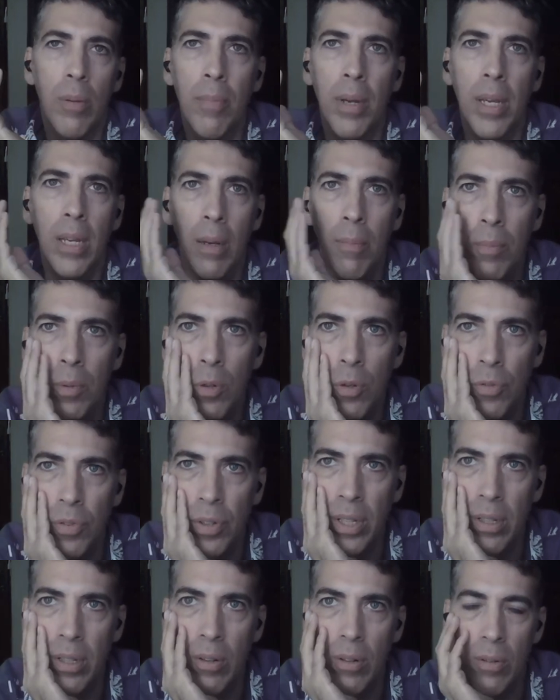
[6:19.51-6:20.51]
you make a
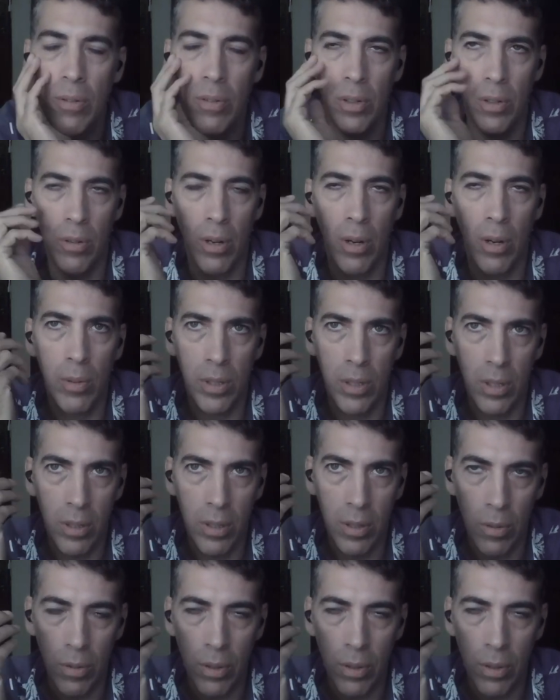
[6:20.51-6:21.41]
movie, you're always